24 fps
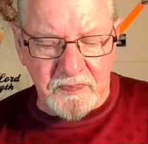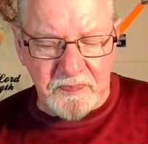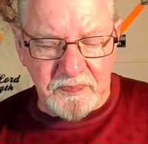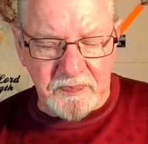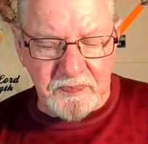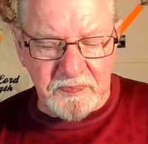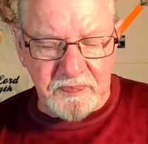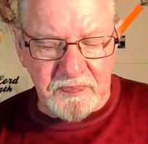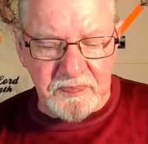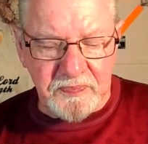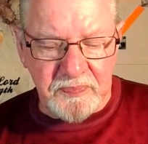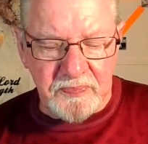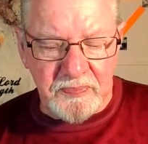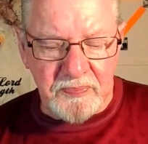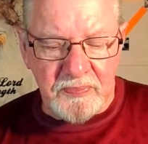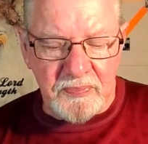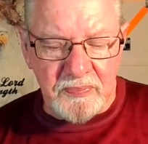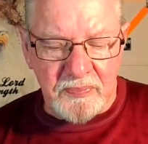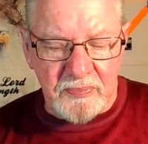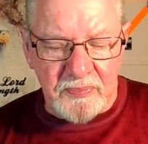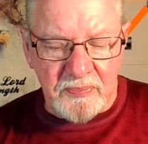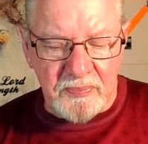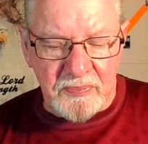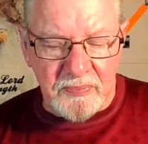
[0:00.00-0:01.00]

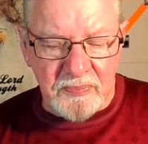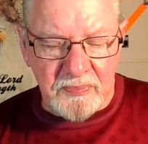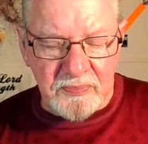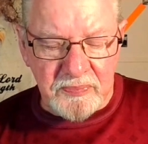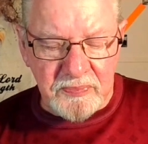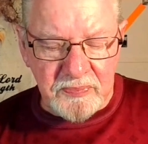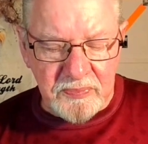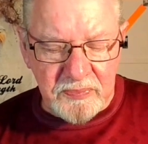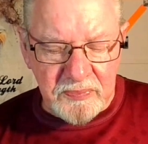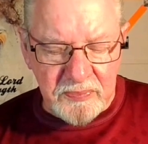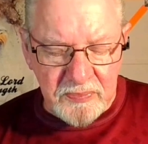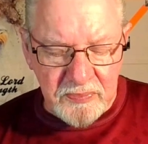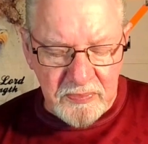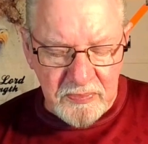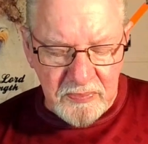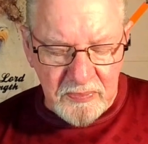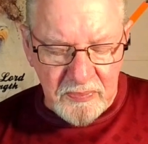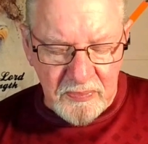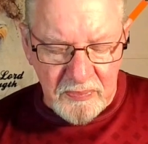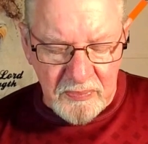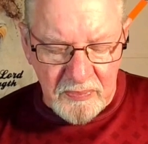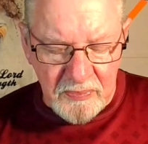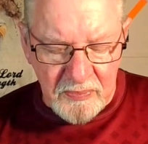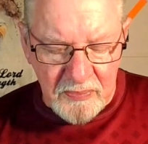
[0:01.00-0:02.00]

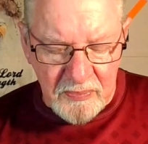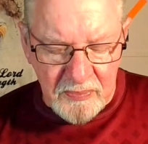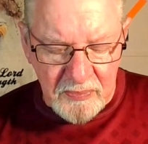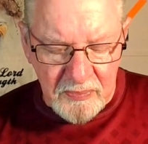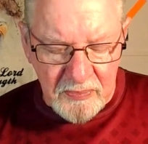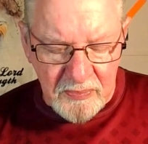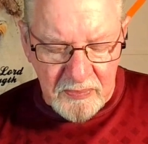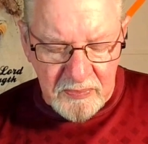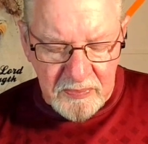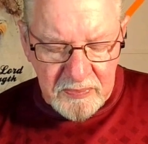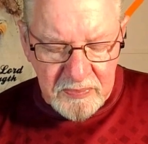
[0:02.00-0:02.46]
Nothing is said.